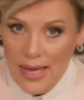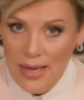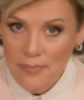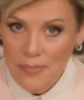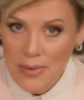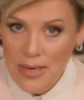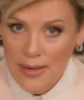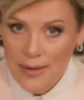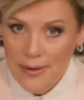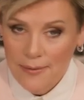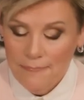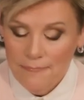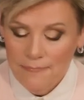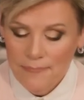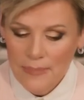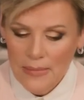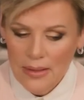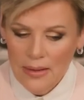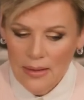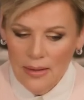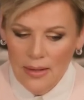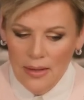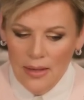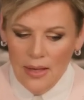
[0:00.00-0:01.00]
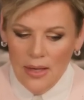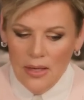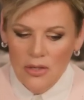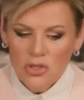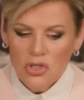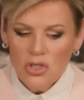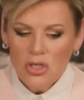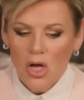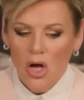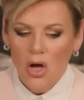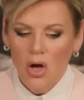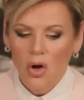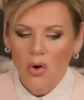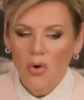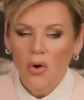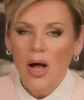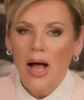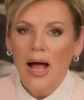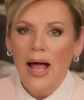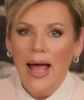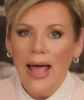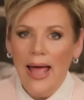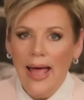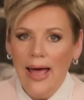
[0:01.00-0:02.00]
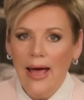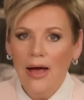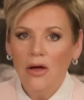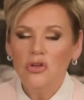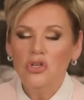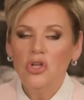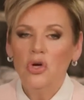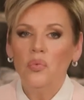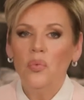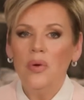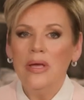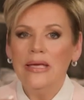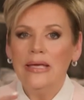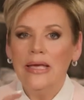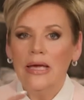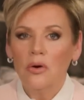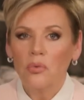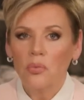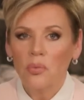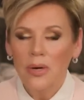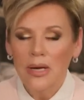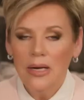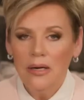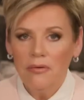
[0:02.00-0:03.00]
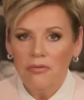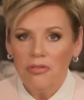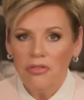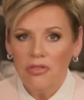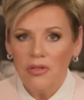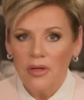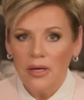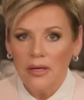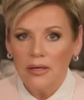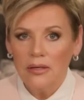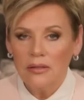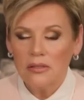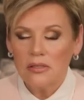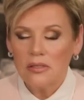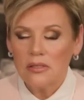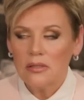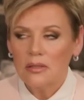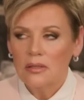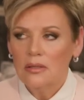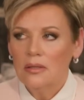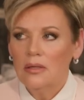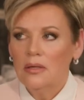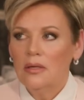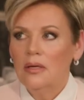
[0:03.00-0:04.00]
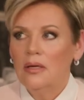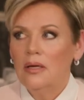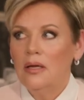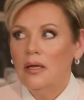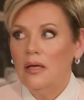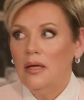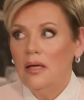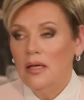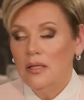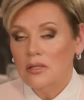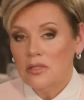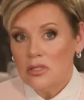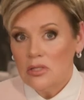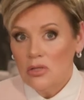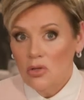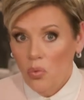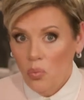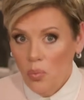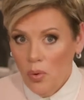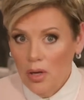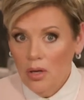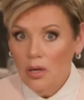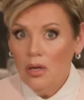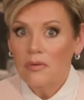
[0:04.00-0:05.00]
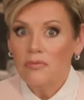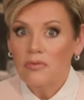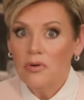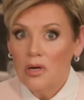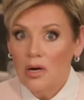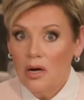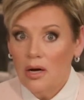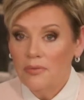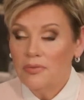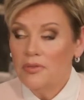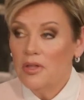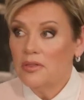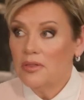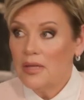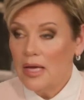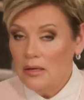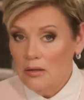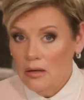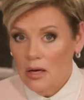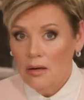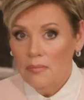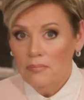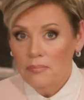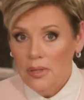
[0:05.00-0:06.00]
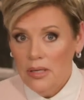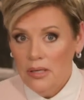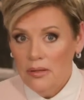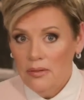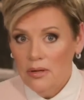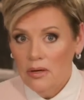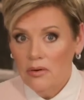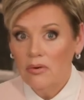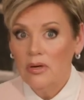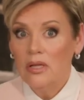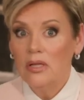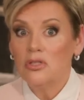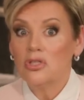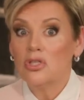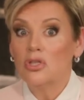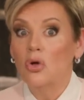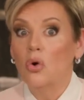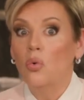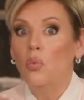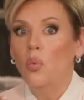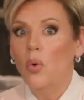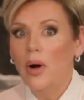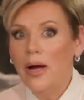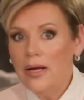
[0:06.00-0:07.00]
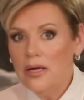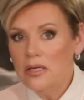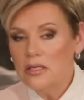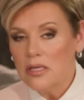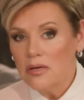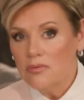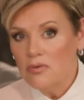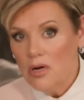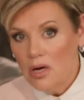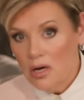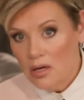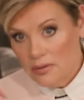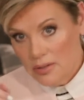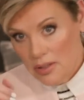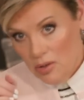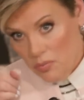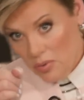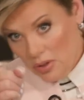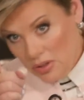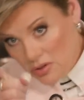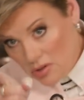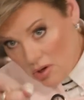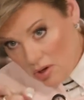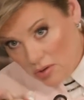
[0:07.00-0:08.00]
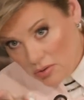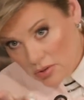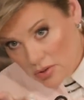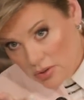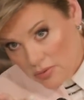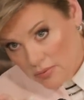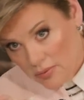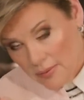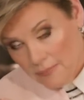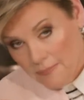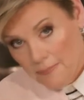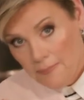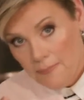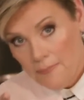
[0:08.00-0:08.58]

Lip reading: Amen. So how do we get rid of things? It's the will of God that they not be there, and it's the ways of God that we talk to them.